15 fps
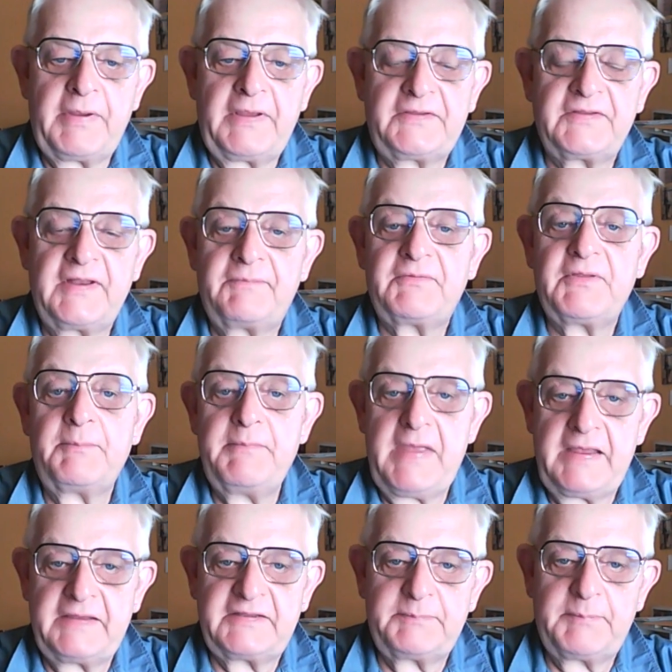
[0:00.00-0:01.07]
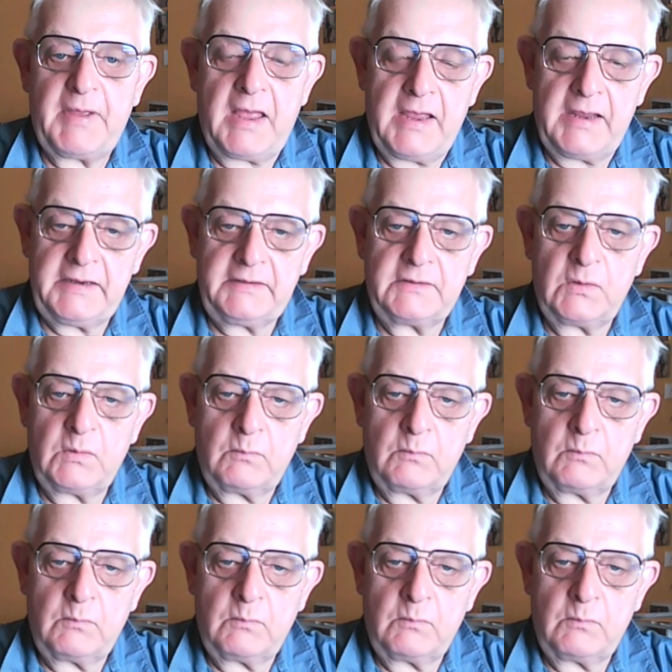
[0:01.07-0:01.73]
has left a mess behind.